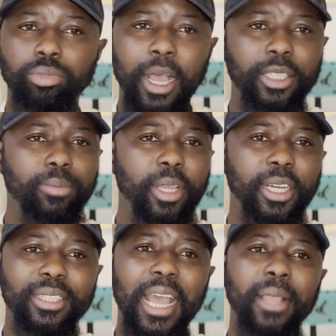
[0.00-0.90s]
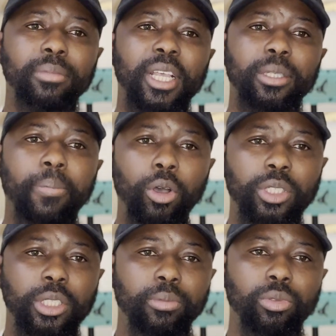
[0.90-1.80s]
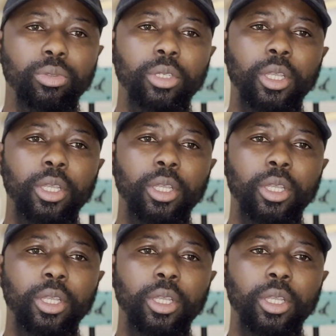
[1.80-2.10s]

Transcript: as many times as possible.